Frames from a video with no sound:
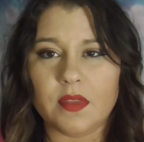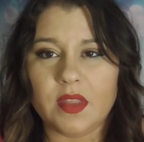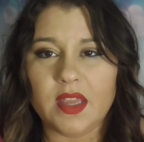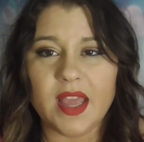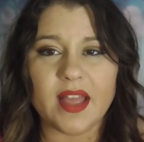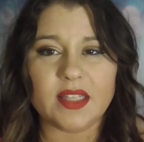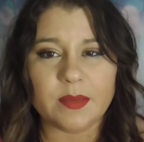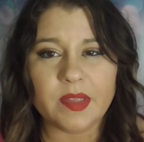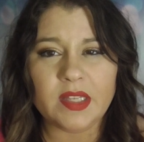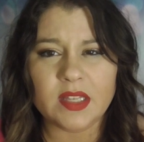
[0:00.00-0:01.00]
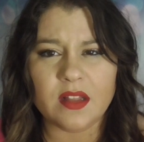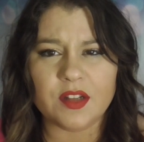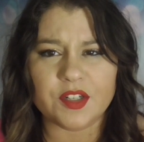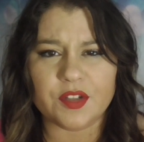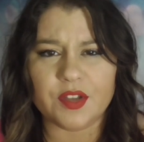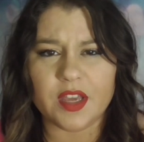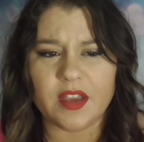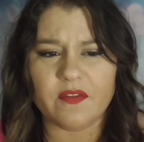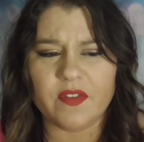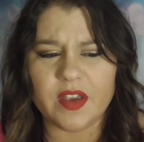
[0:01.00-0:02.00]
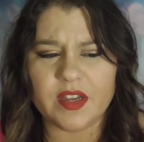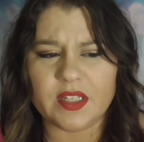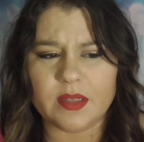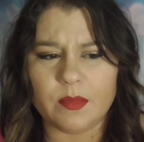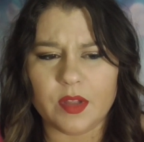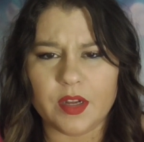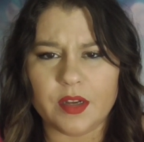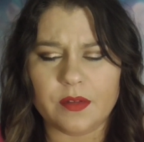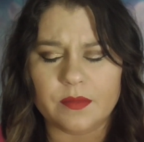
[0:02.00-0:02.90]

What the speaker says: Yeah, some of these colors are looking very similar.